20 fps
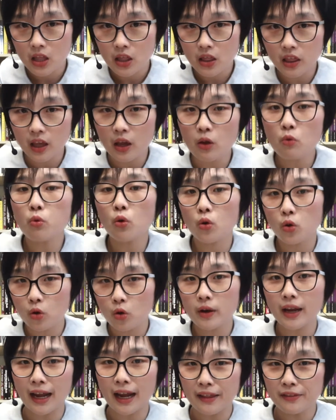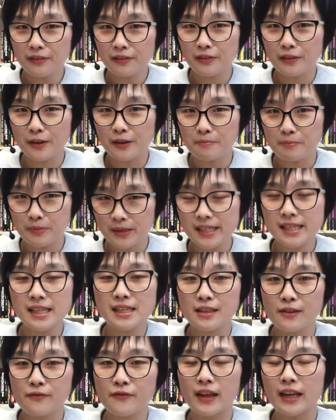They will look at the
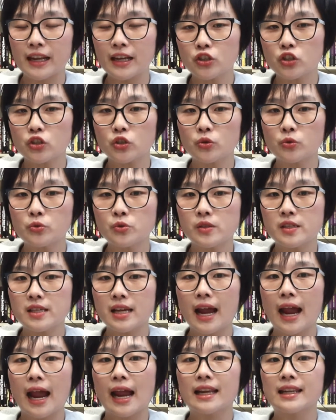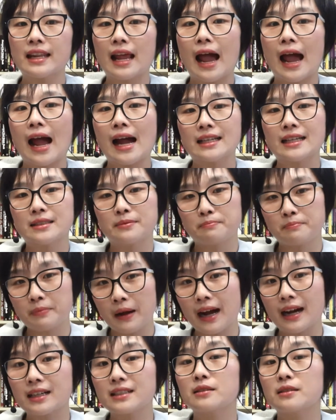business financials and add
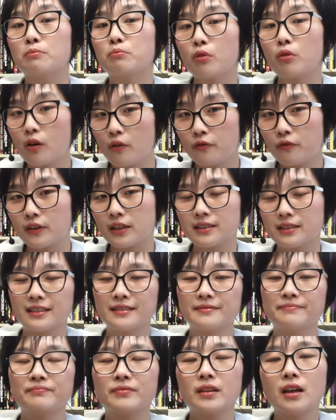back the profit.